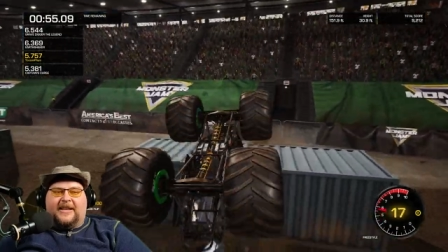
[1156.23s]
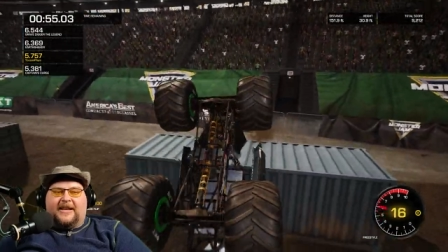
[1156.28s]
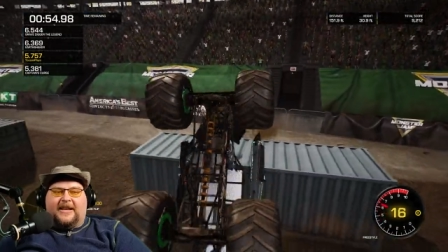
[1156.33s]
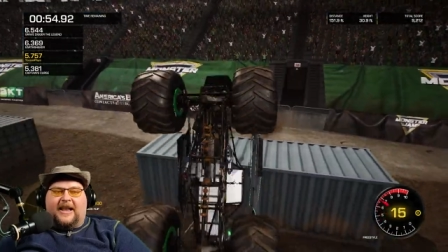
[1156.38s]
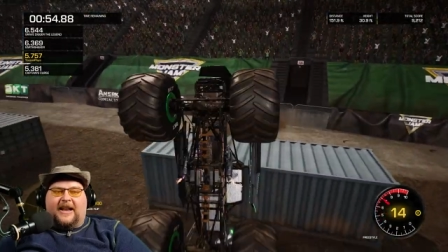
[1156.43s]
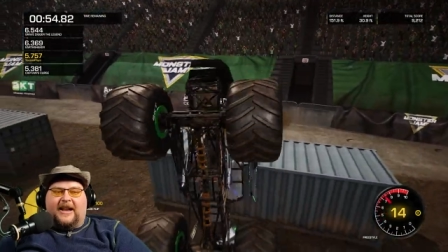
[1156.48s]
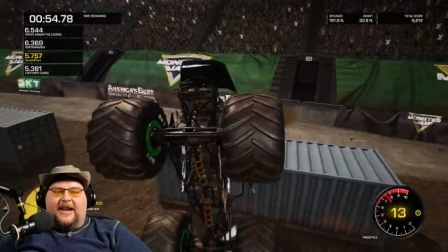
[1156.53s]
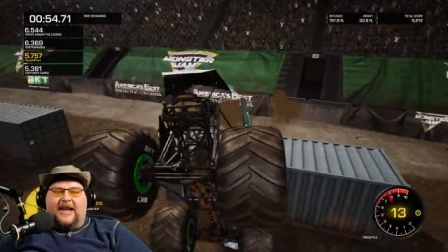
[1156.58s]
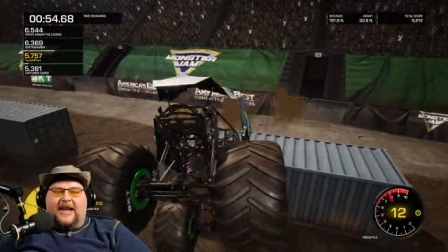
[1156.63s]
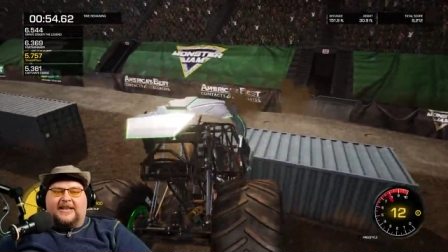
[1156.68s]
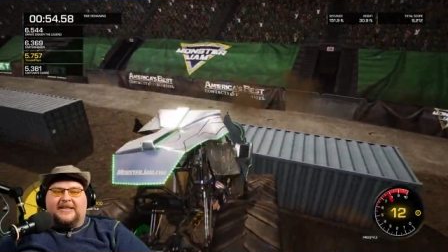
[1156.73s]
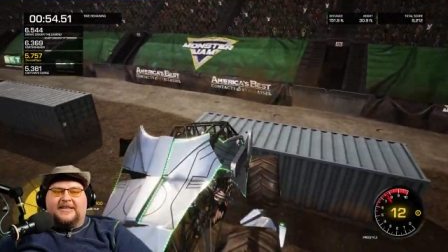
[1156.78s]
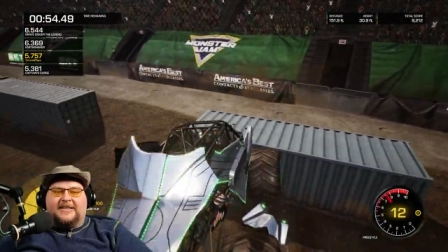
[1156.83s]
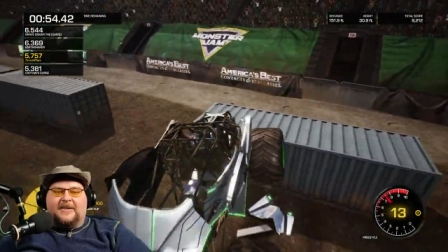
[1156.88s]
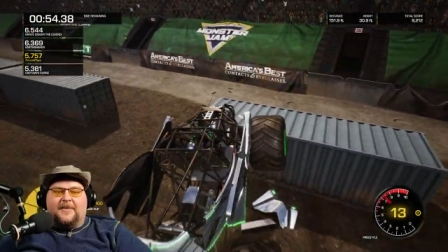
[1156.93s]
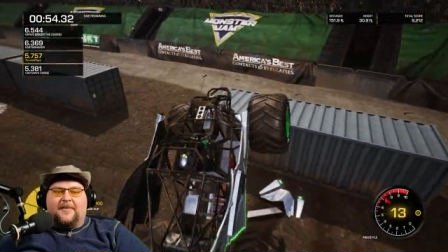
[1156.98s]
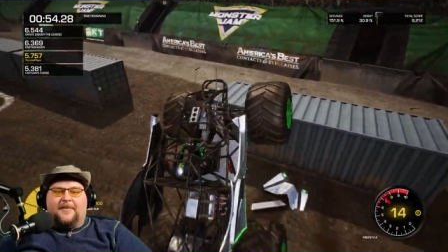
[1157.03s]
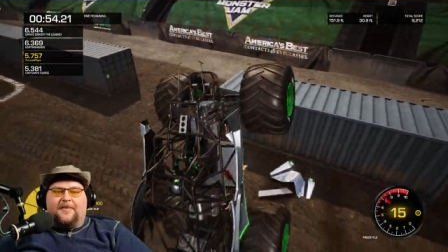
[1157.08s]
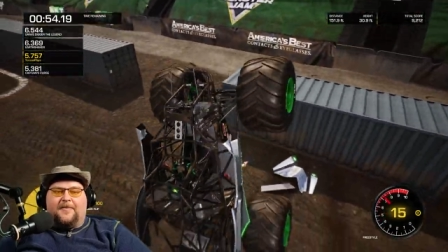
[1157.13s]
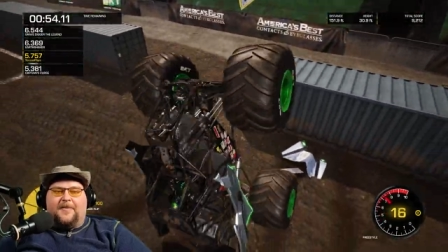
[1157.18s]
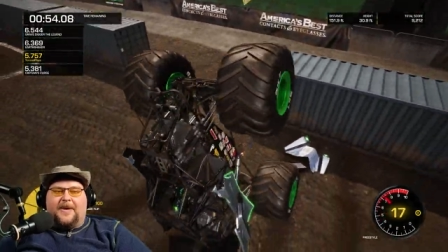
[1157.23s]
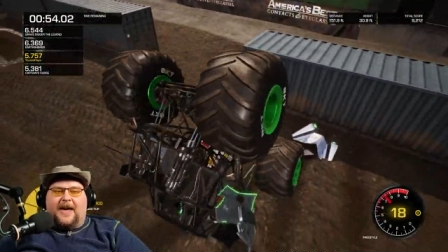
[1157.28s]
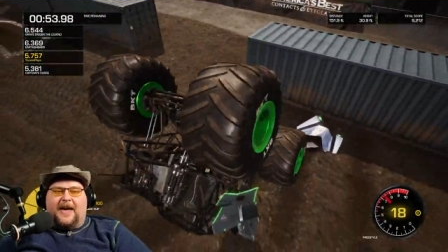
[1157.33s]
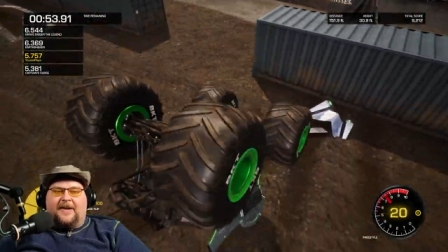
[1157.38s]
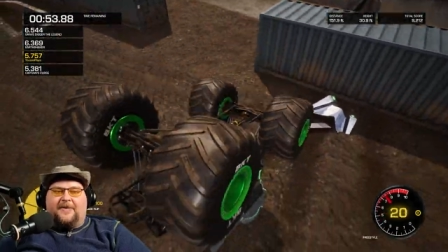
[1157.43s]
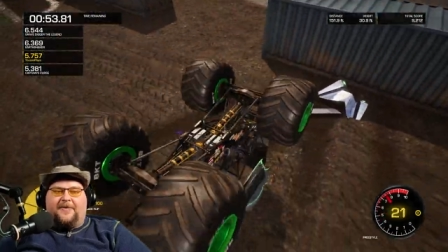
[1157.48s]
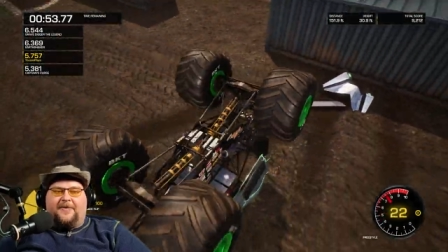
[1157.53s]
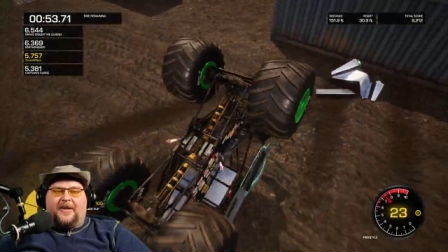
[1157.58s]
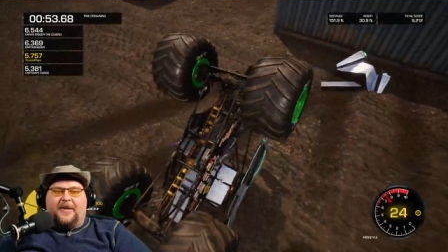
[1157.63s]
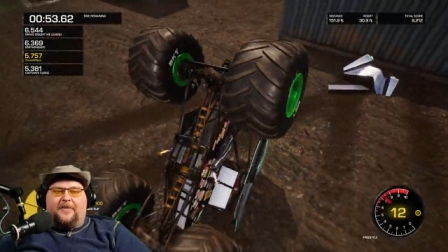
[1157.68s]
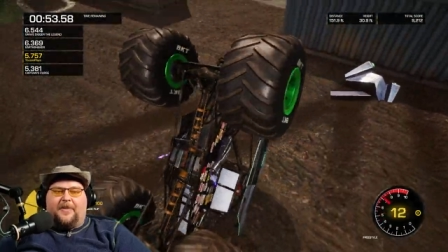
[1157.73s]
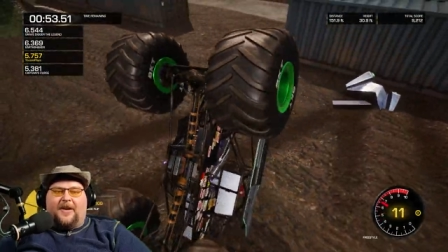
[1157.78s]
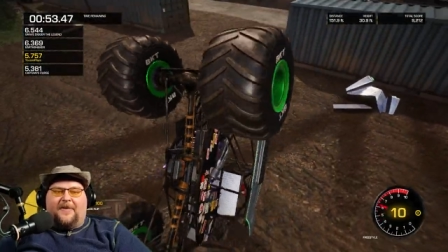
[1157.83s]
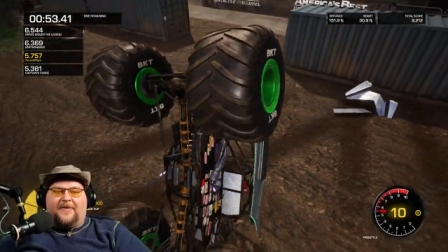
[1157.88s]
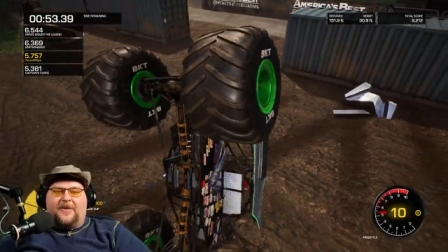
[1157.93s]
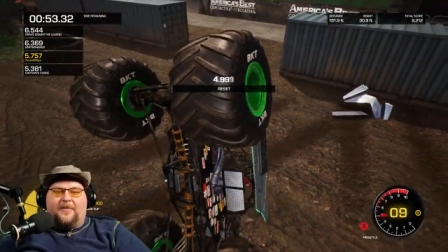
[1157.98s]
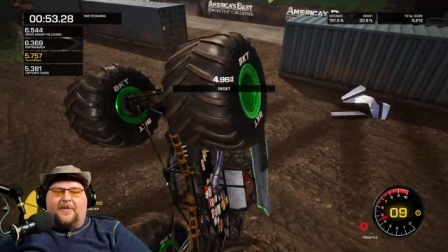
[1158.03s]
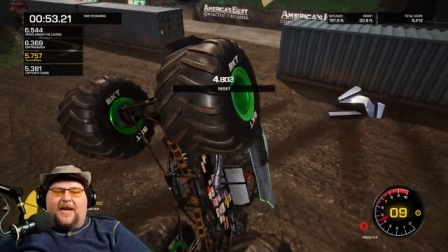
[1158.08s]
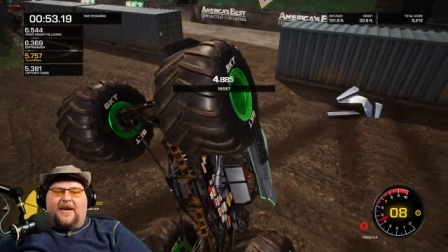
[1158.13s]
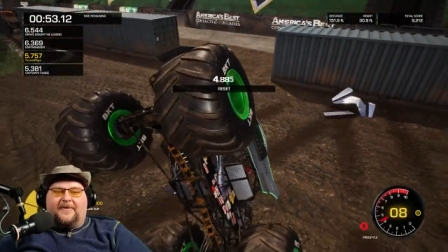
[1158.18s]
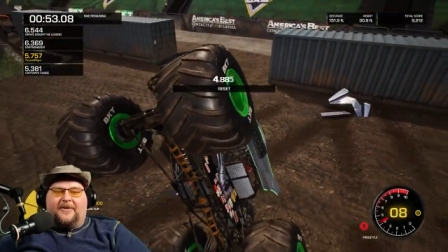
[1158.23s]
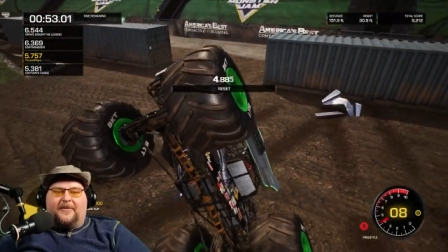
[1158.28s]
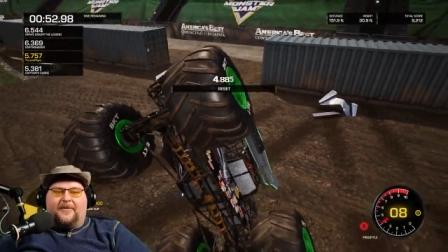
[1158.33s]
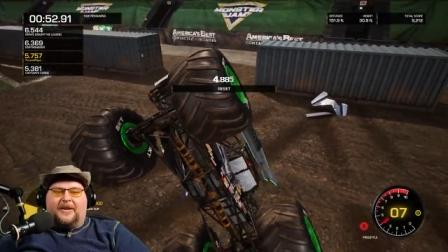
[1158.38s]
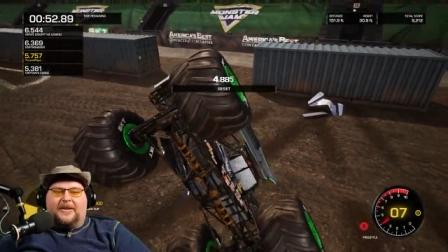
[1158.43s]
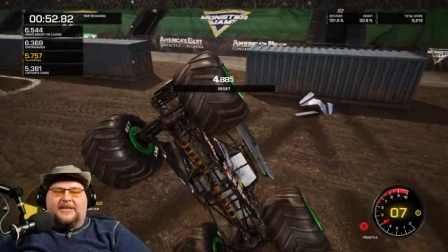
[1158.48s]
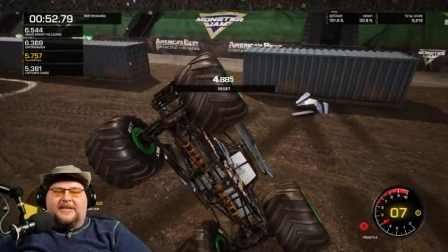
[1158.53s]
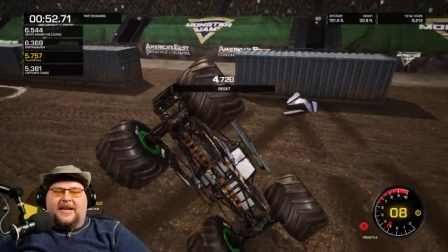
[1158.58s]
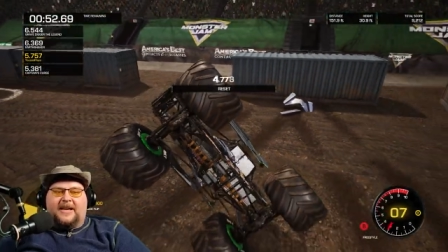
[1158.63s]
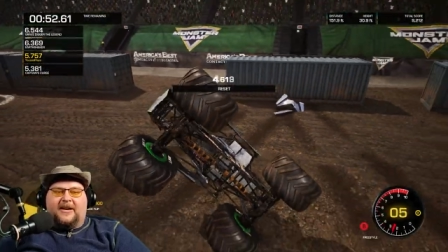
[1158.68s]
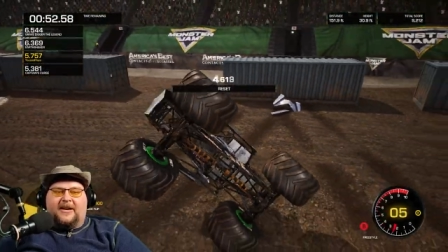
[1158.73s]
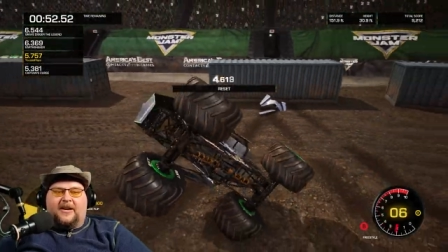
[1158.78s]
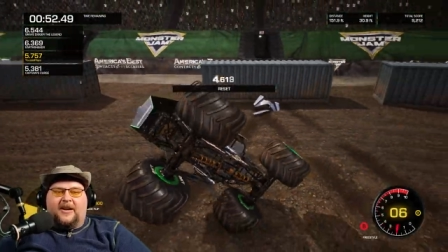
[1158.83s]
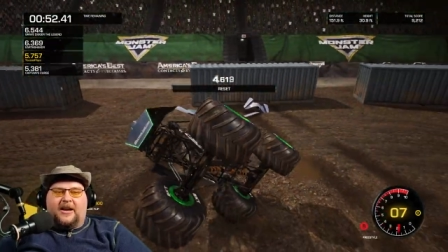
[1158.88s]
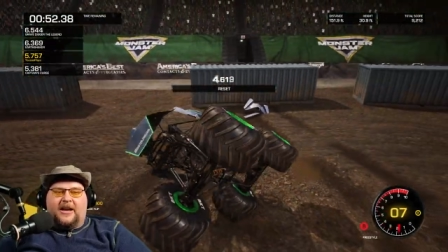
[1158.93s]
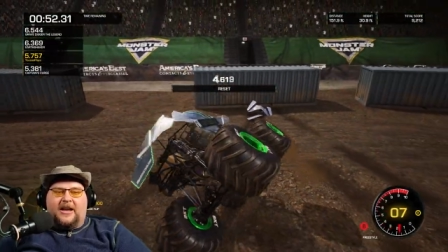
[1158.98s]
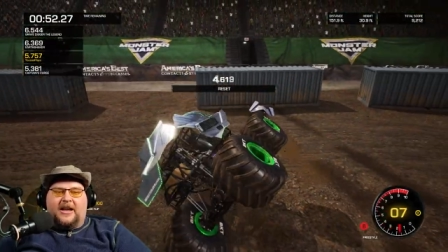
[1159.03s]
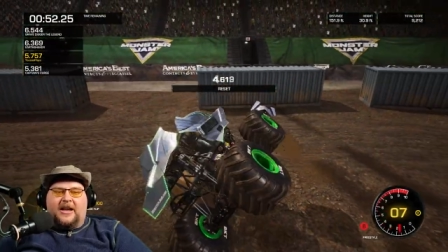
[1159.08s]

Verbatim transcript: Got a nice backflip off the backflip container.